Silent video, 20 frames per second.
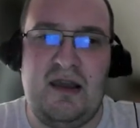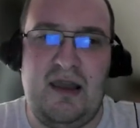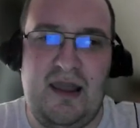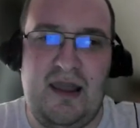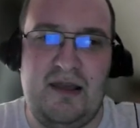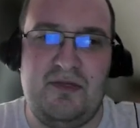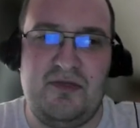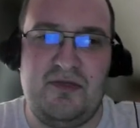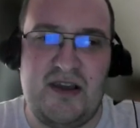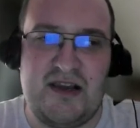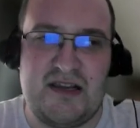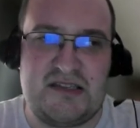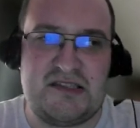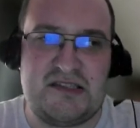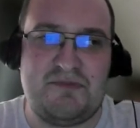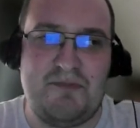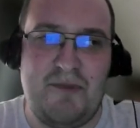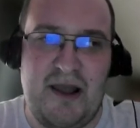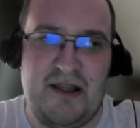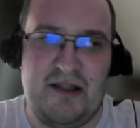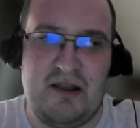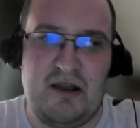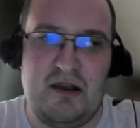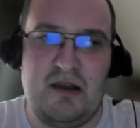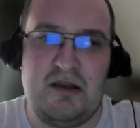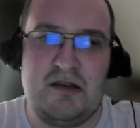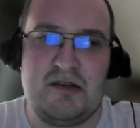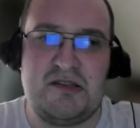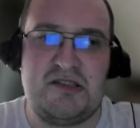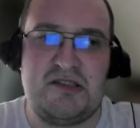in this
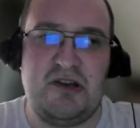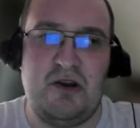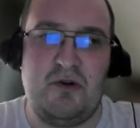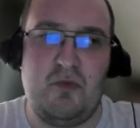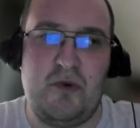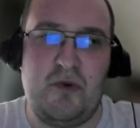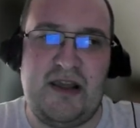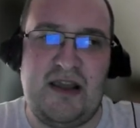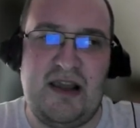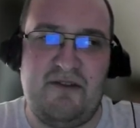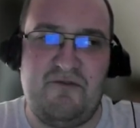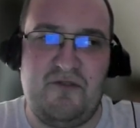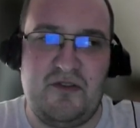manner. So we have